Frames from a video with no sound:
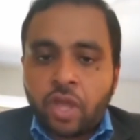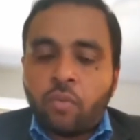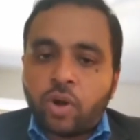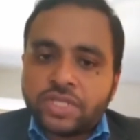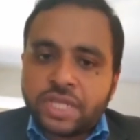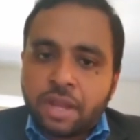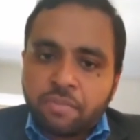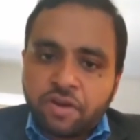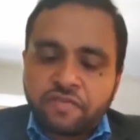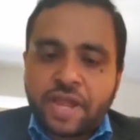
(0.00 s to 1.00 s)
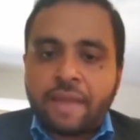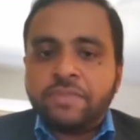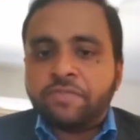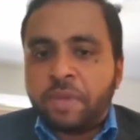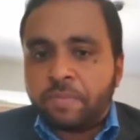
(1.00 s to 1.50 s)
What is the number of
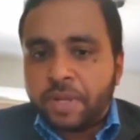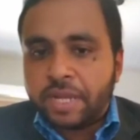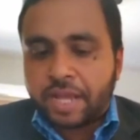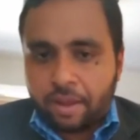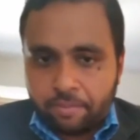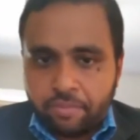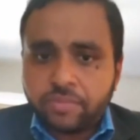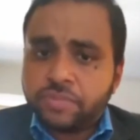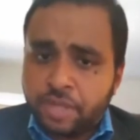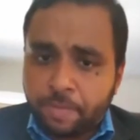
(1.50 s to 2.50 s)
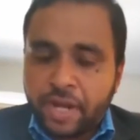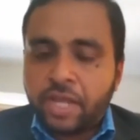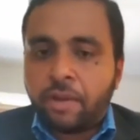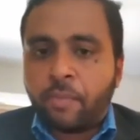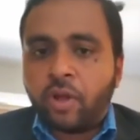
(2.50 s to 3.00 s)
times people come
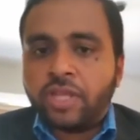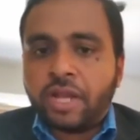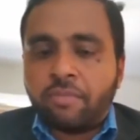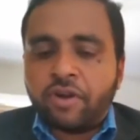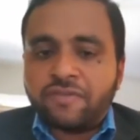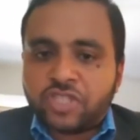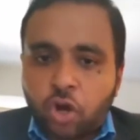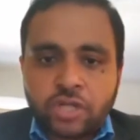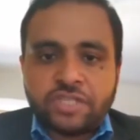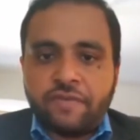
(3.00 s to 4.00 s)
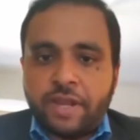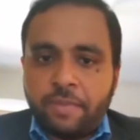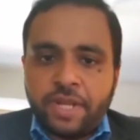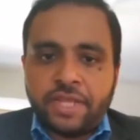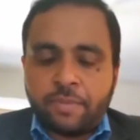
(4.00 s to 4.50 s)
depending upon the number of slots
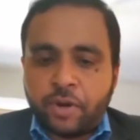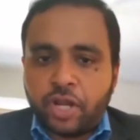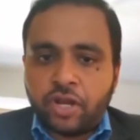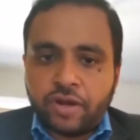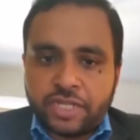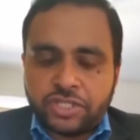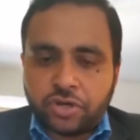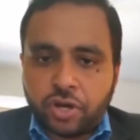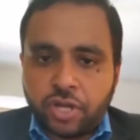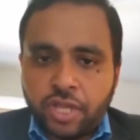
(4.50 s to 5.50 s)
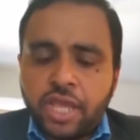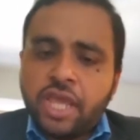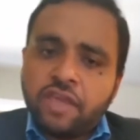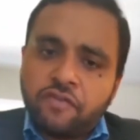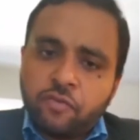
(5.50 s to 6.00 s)
available in that particular restaurant?
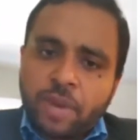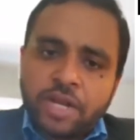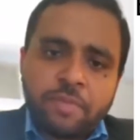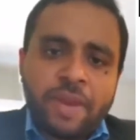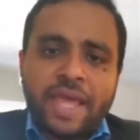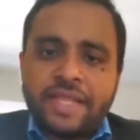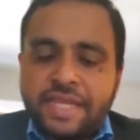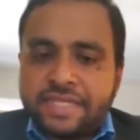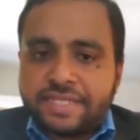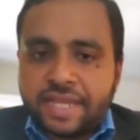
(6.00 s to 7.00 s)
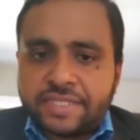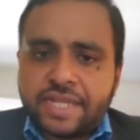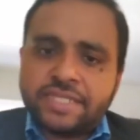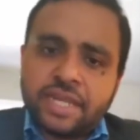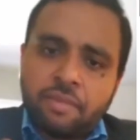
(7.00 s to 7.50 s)
If you multiply these things,
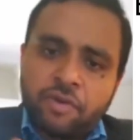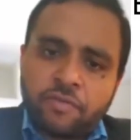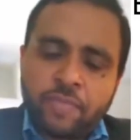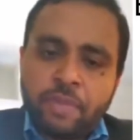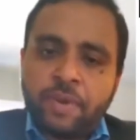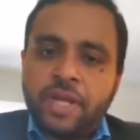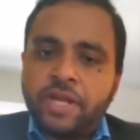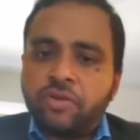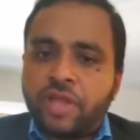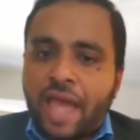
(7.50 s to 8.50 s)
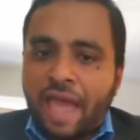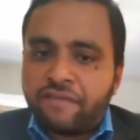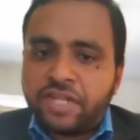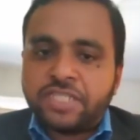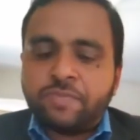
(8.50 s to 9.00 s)
that's the number of people into the
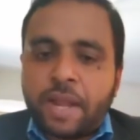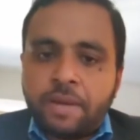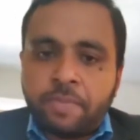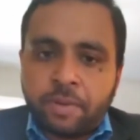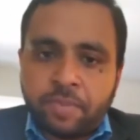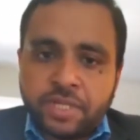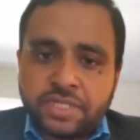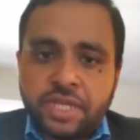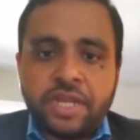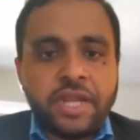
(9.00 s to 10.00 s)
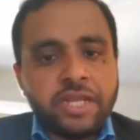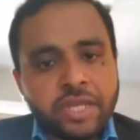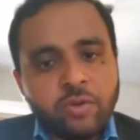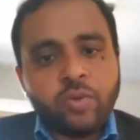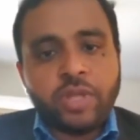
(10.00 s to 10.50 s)
average spend per person
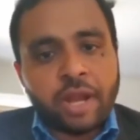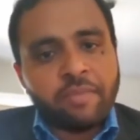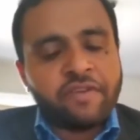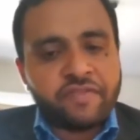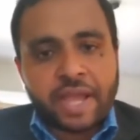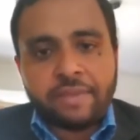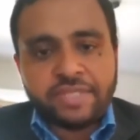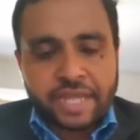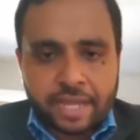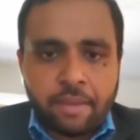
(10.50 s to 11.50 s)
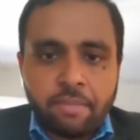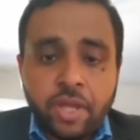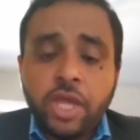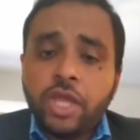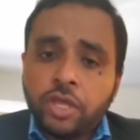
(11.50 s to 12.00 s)
into the number of times they come,
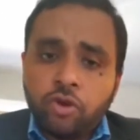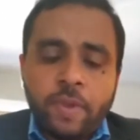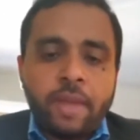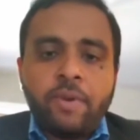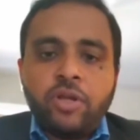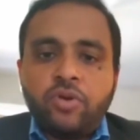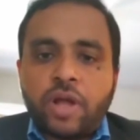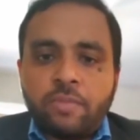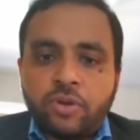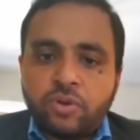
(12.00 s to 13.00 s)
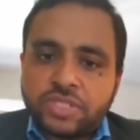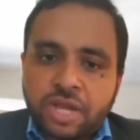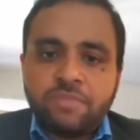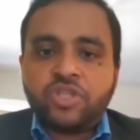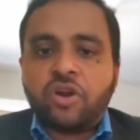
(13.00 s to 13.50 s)
you'll be able to come to
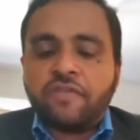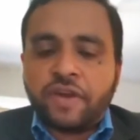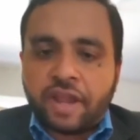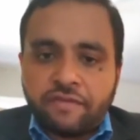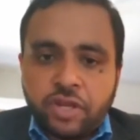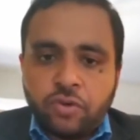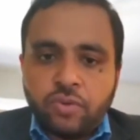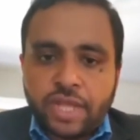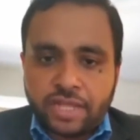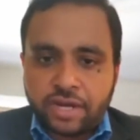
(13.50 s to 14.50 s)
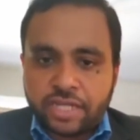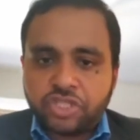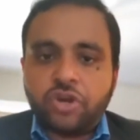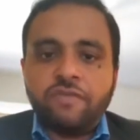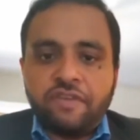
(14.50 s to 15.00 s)
some sort of a revenue that the
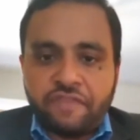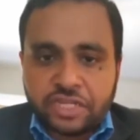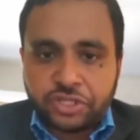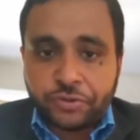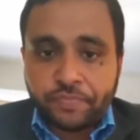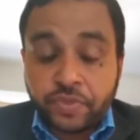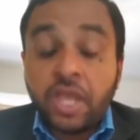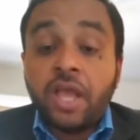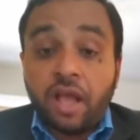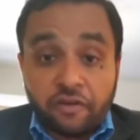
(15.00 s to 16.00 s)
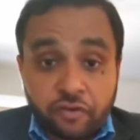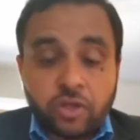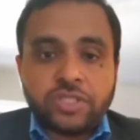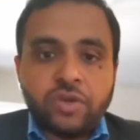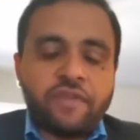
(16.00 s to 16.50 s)
restaurant will fetch you. Of
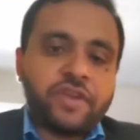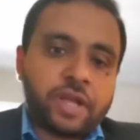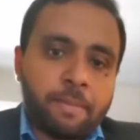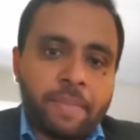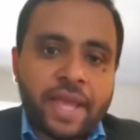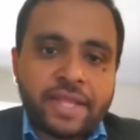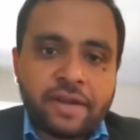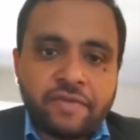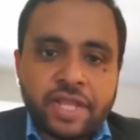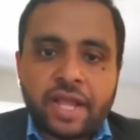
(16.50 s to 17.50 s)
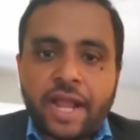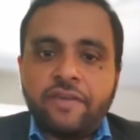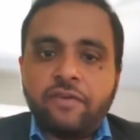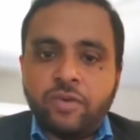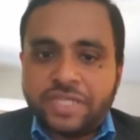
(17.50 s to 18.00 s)
course, you'll have to compare that with the kind
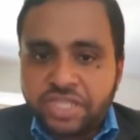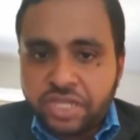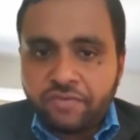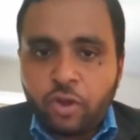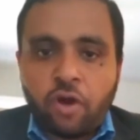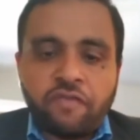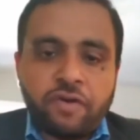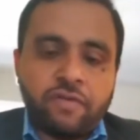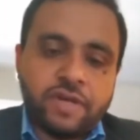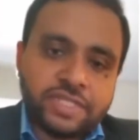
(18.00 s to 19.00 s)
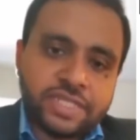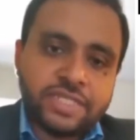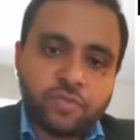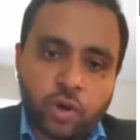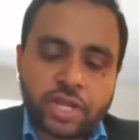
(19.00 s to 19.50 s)
of cuisine we offer
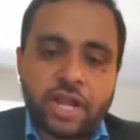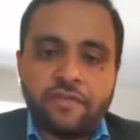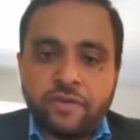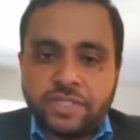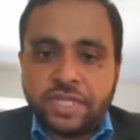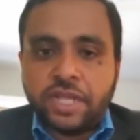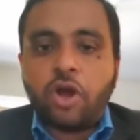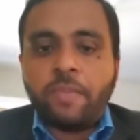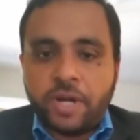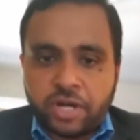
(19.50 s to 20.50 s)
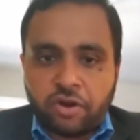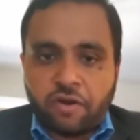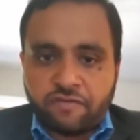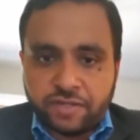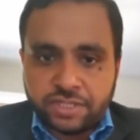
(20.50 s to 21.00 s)
versus what kind of cuisine the competitor
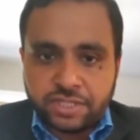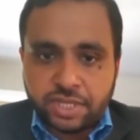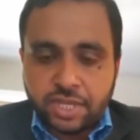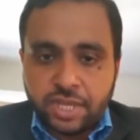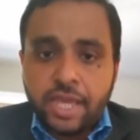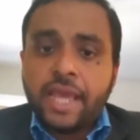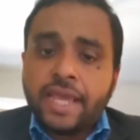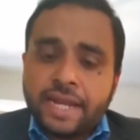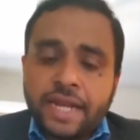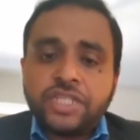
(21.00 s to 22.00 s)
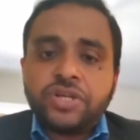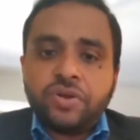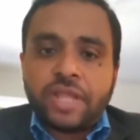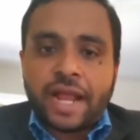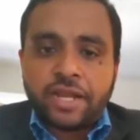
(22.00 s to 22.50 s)
offers. In addition
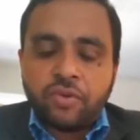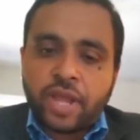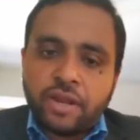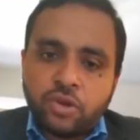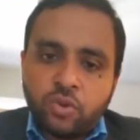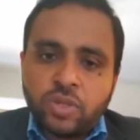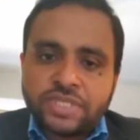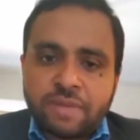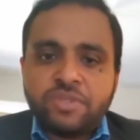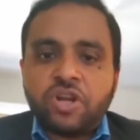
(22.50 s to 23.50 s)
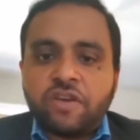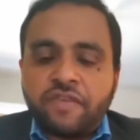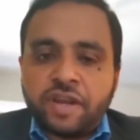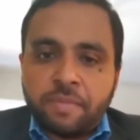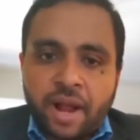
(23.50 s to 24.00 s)
to that, you can do some sort of
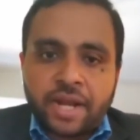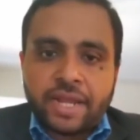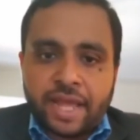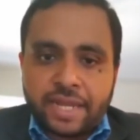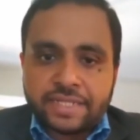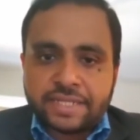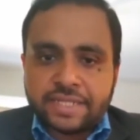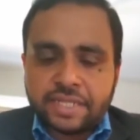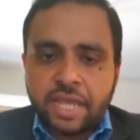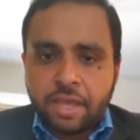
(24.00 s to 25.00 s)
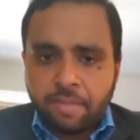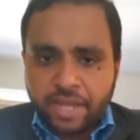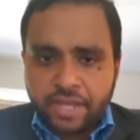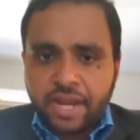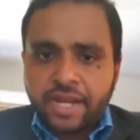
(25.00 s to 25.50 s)
a demand analysis
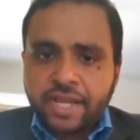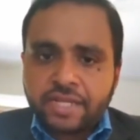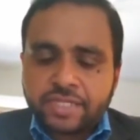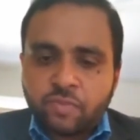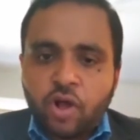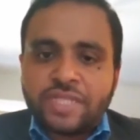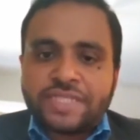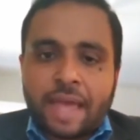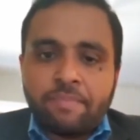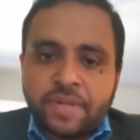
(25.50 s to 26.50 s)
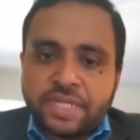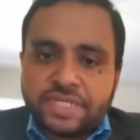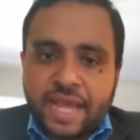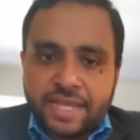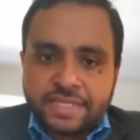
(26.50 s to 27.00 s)
by creating a small sample
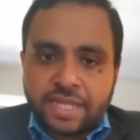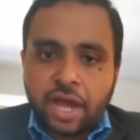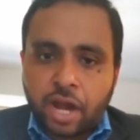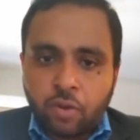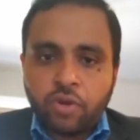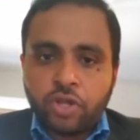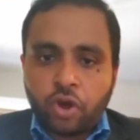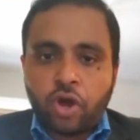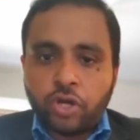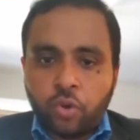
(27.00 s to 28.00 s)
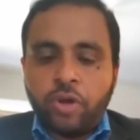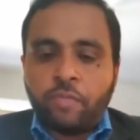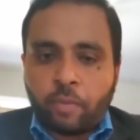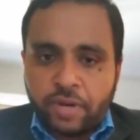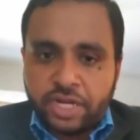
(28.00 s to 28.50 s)
size around your known
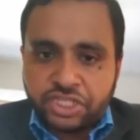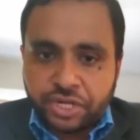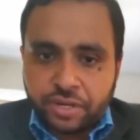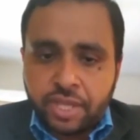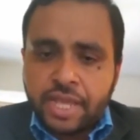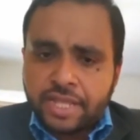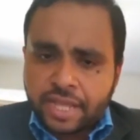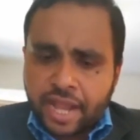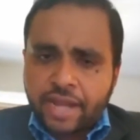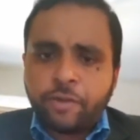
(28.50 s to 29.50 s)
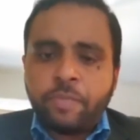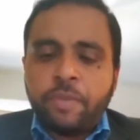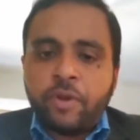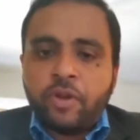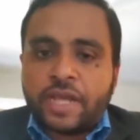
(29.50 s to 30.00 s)
population, the kind of
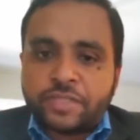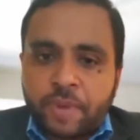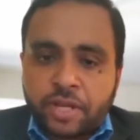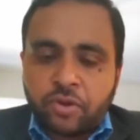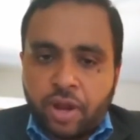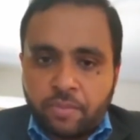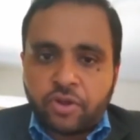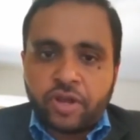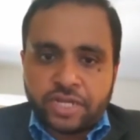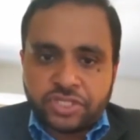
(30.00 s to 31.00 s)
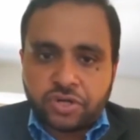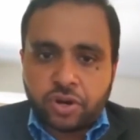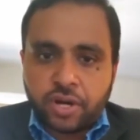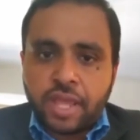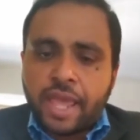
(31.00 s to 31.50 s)
people you expect to come to a
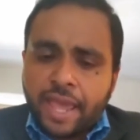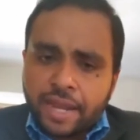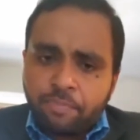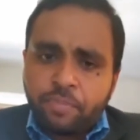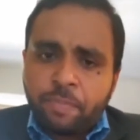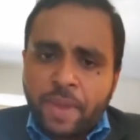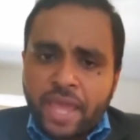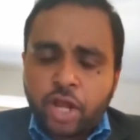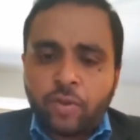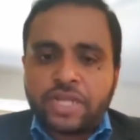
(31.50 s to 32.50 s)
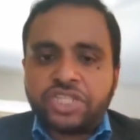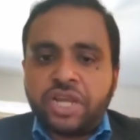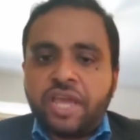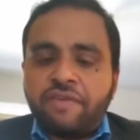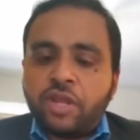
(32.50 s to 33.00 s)
restaurant, and prepare a
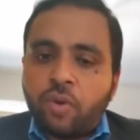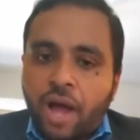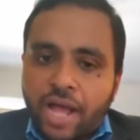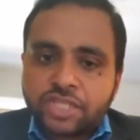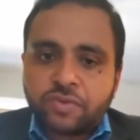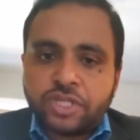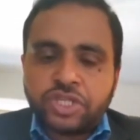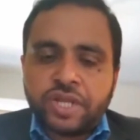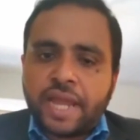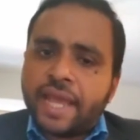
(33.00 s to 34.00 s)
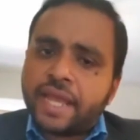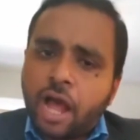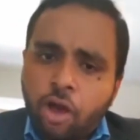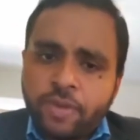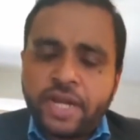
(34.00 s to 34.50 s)
questionnaire where you ask questions like
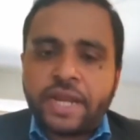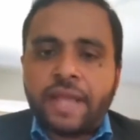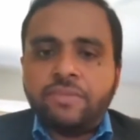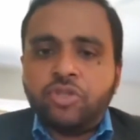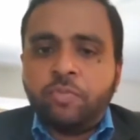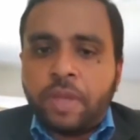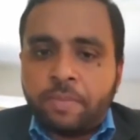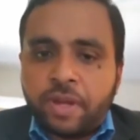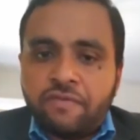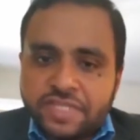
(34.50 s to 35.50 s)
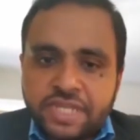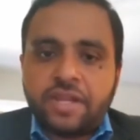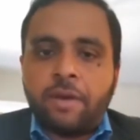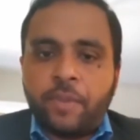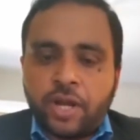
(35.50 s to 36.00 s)
how many times do people
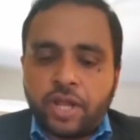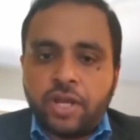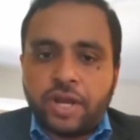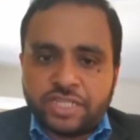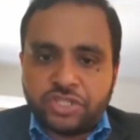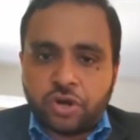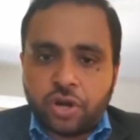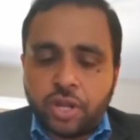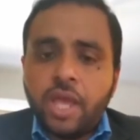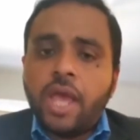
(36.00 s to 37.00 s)
visit a particular restaurant?